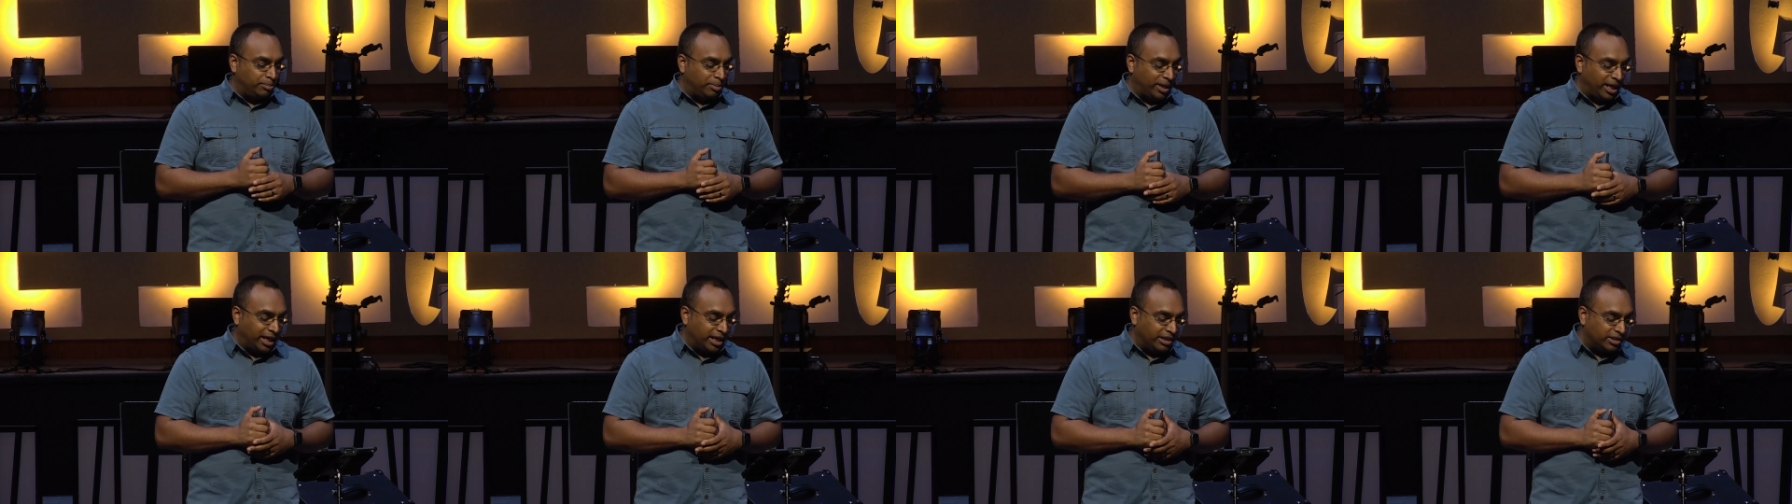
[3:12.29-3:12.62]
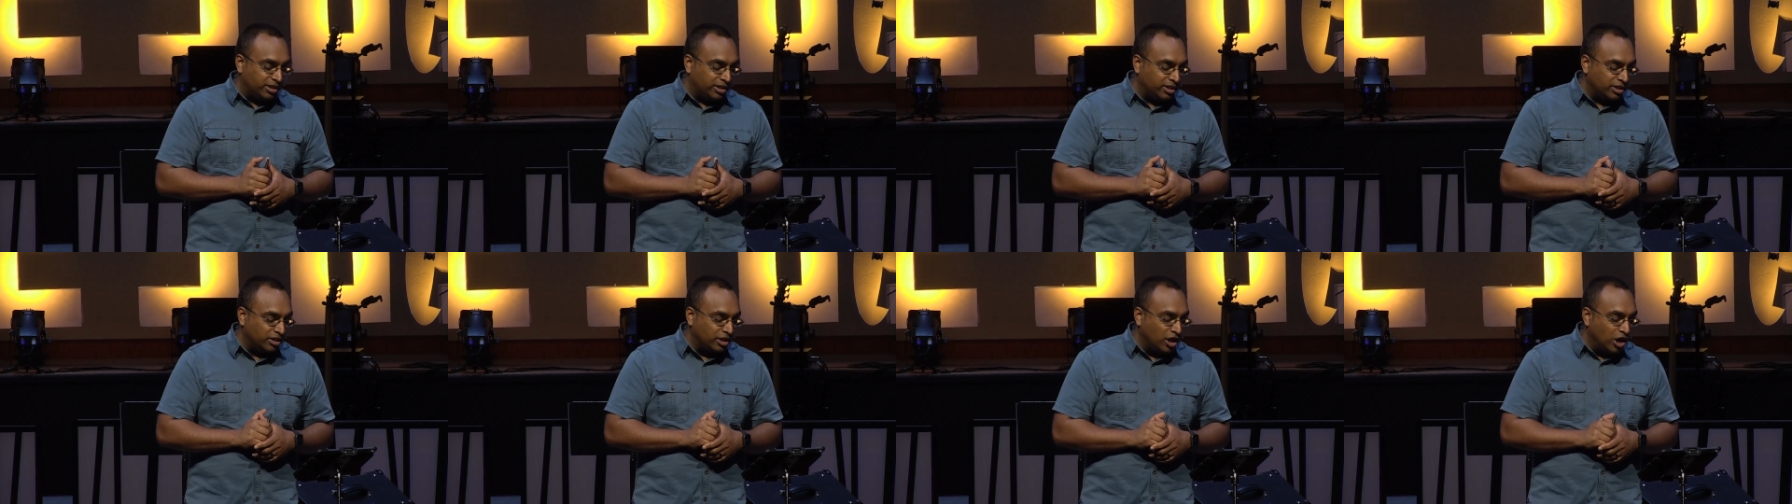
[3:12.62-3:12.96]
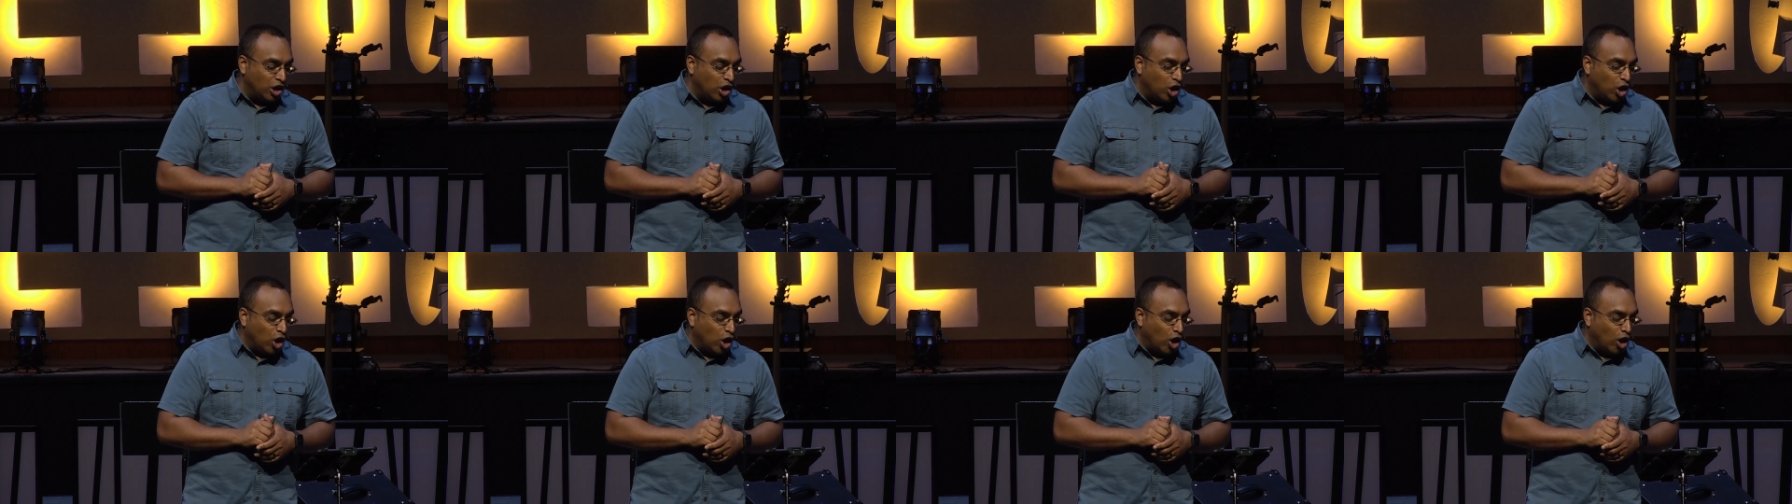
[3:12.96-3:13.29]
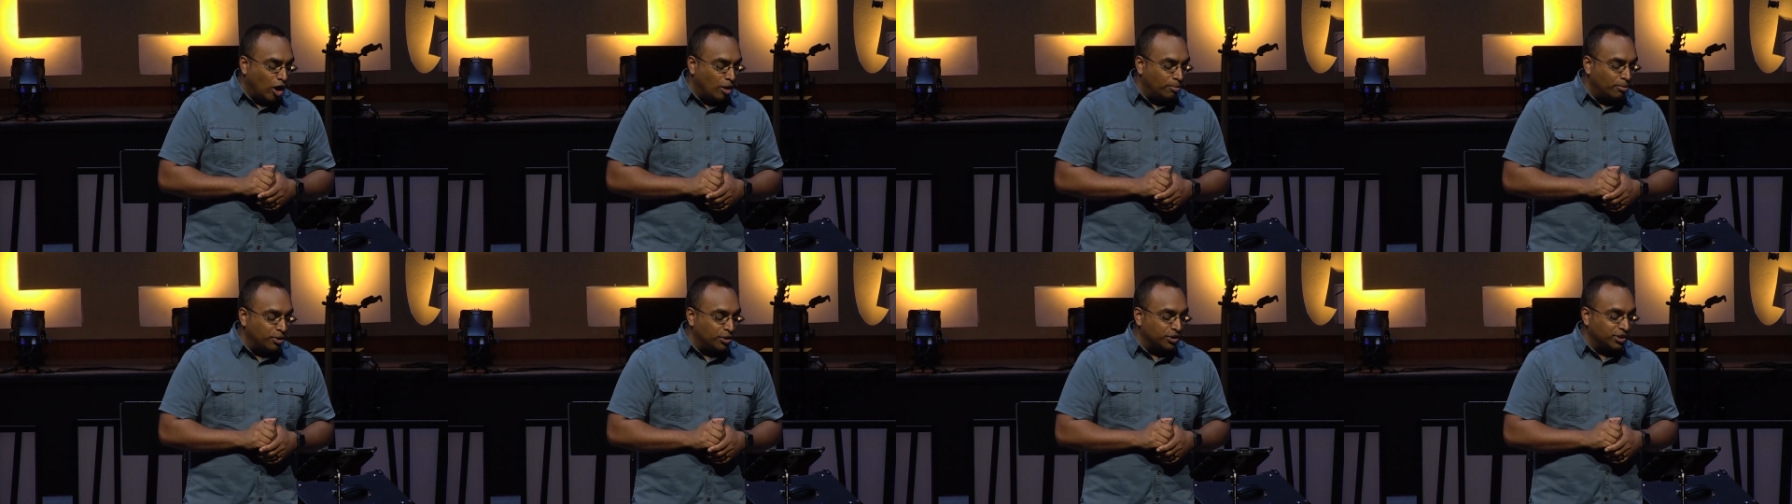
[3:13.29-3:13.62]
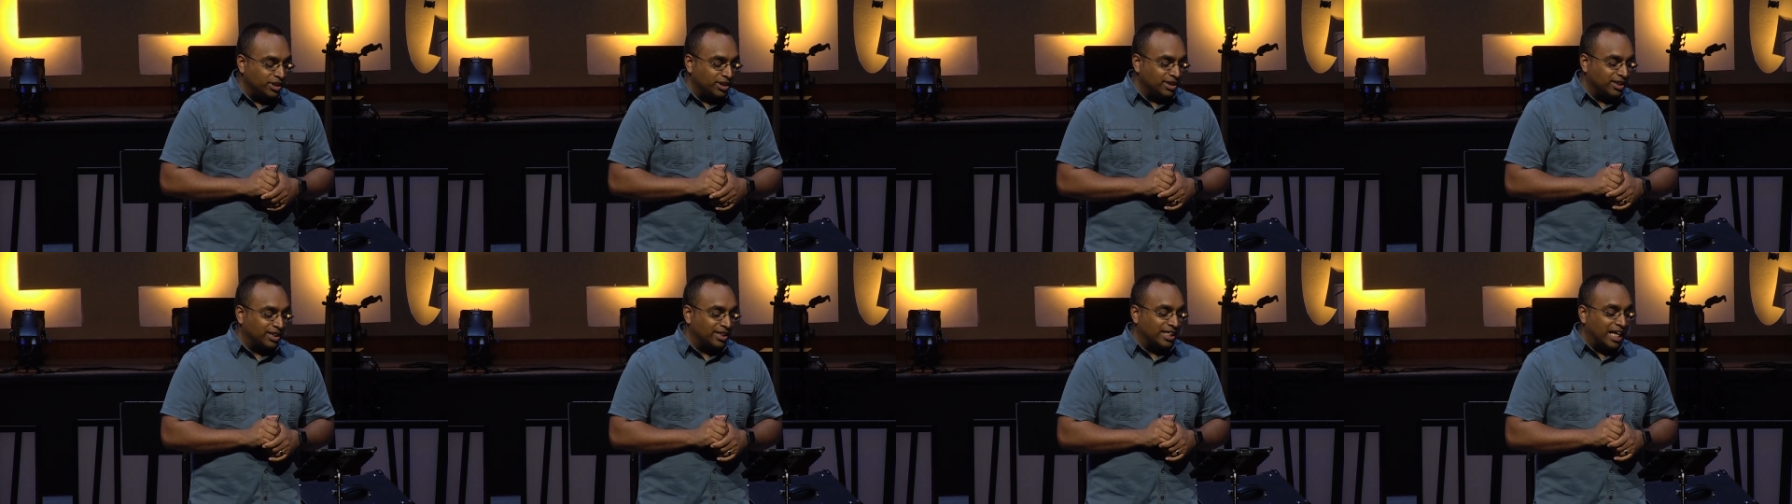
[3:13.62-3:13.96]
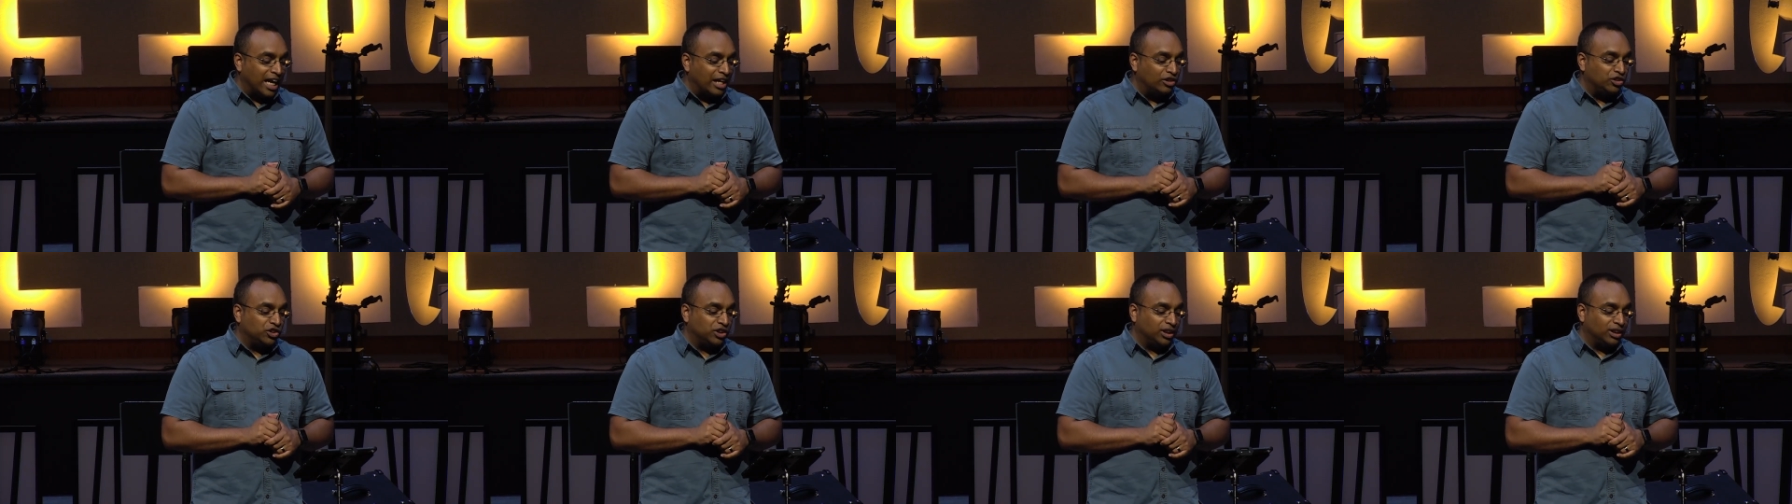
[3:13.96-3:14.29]
pace, almost
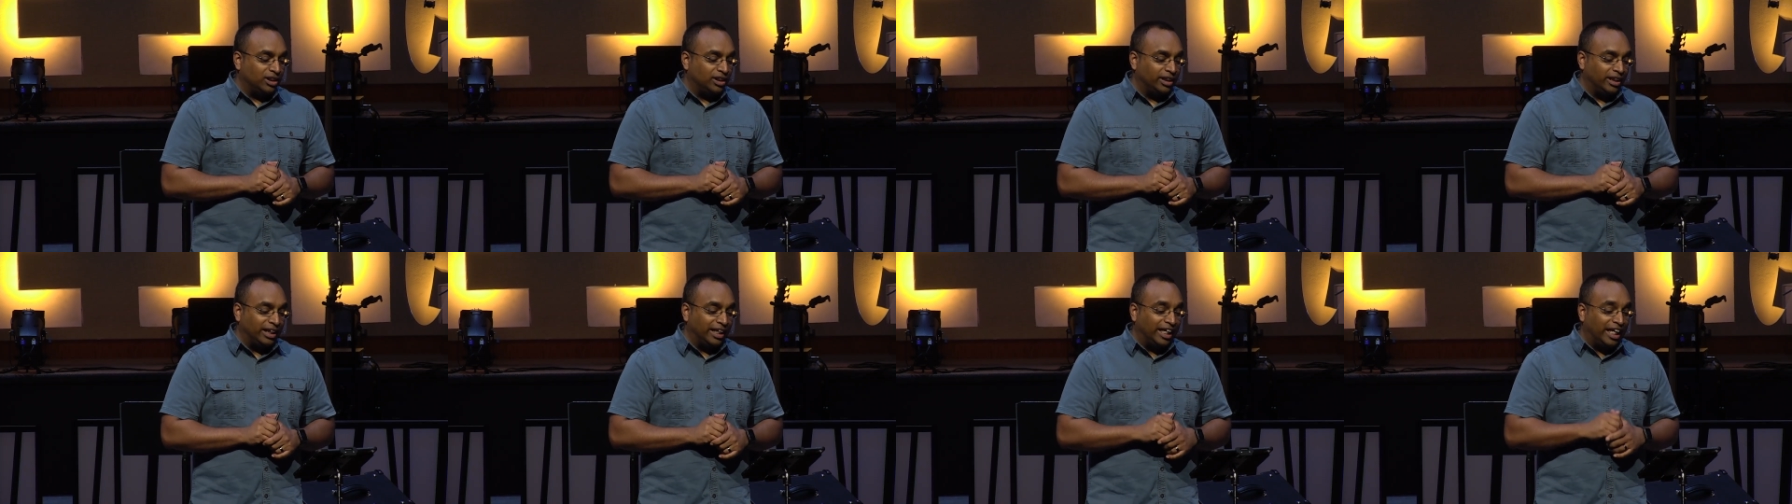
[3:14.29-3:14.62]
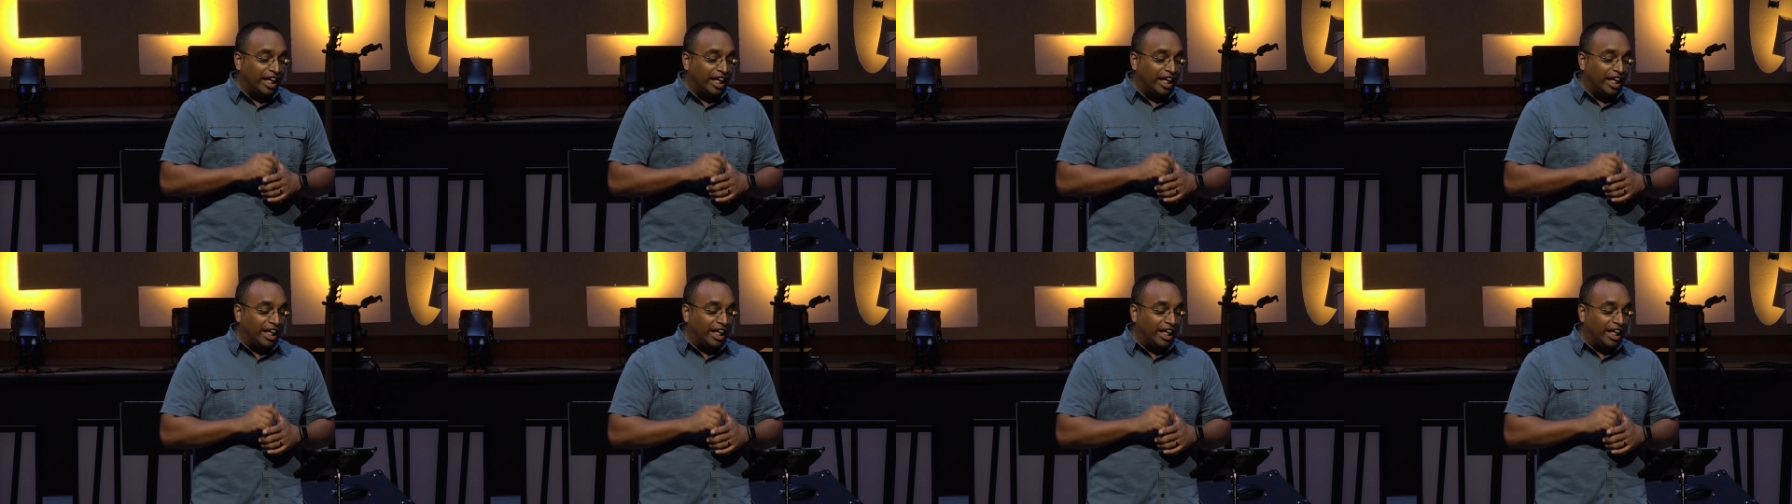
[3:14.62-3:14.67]
nostalgically,